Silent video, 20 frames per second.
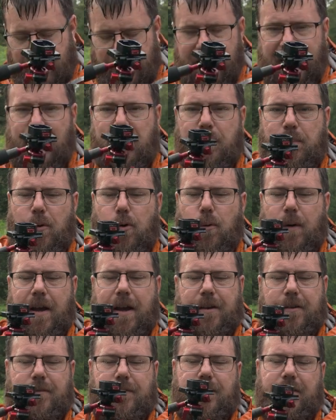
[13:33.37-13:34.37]
Now the ball
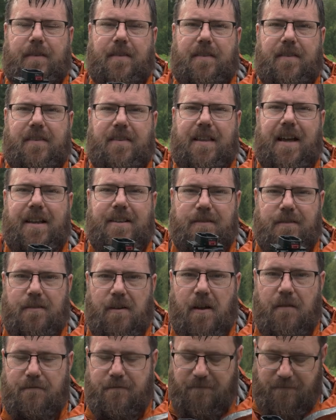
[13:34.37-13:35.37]
head, that's
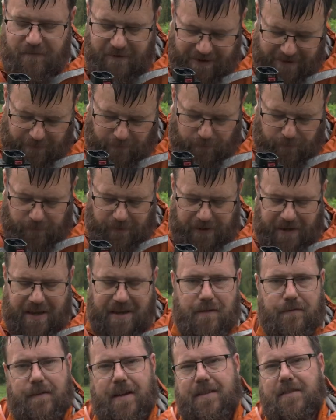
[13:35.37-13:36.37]
a real
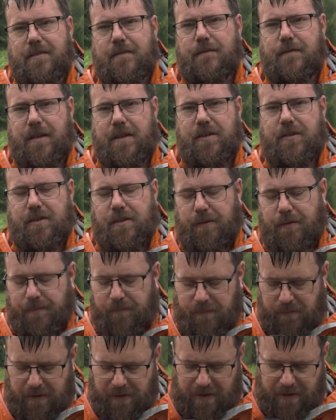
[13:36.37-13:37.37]
innovative feature,
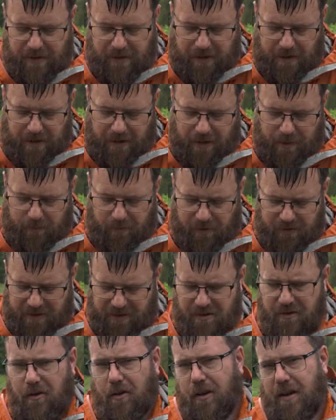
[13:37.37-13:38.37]
because
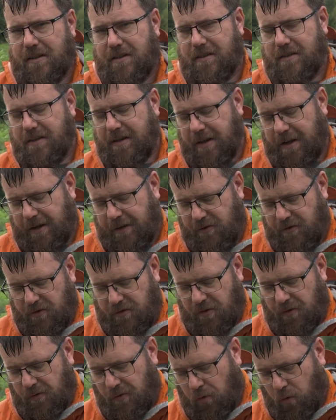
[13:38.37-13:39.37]
it's not, as I say,
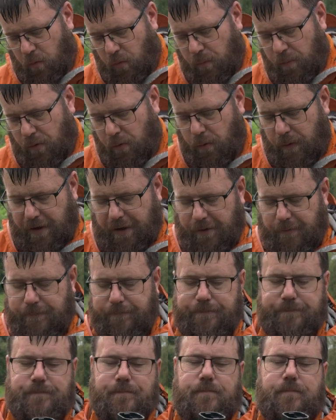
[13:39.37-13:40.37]
just a normal ball head.
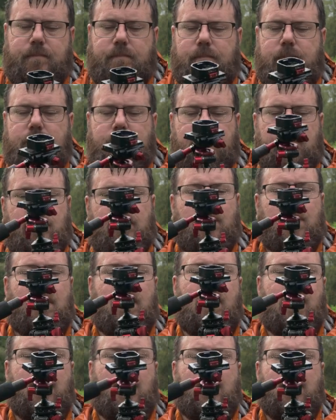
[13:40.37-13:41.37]

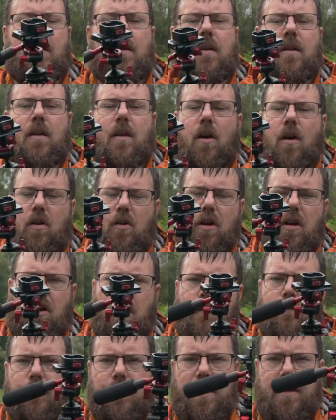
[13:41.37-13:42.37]
I'm going
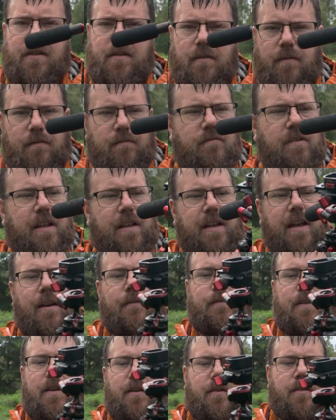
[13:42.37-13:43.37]
to go through this really
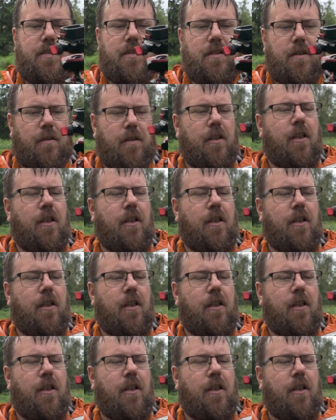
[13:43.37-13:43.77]
carefully because